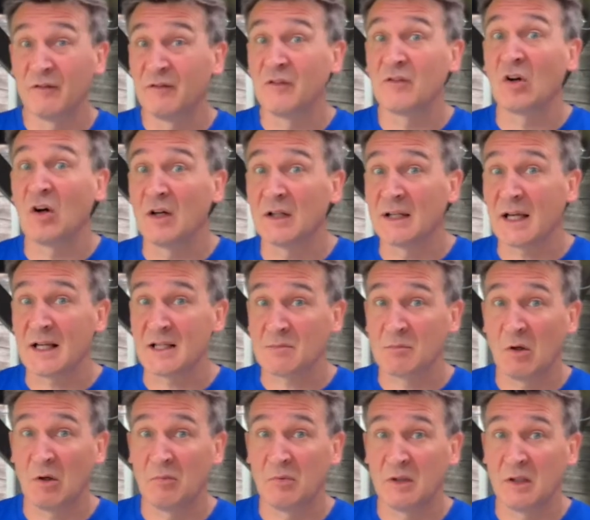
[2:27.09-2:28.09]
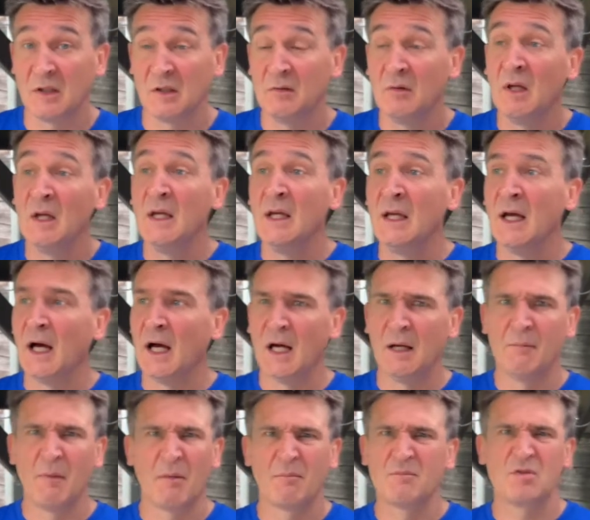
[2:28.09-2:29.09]
If you've got a gas barbecue,
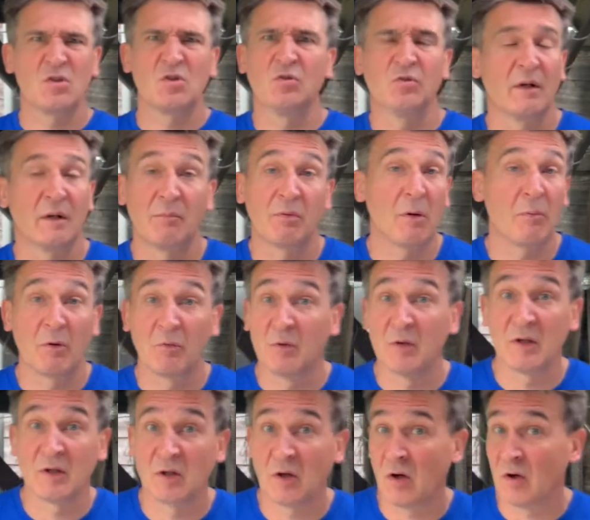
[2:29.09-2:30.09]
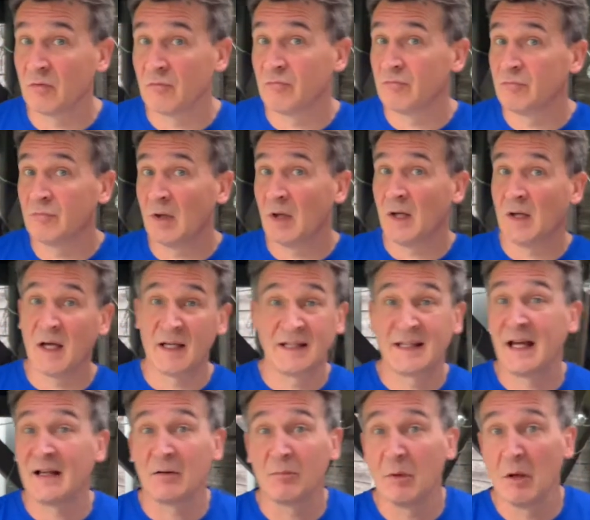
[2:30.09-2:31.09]
I'm sure it'll probably work on a
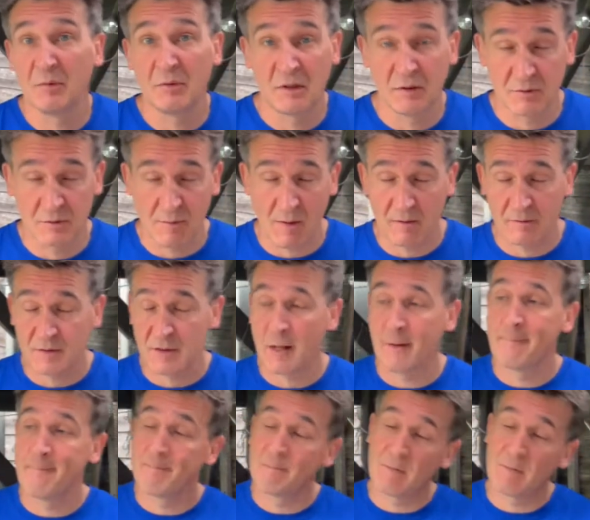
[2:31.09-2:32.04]
kettle barbecue as well. So,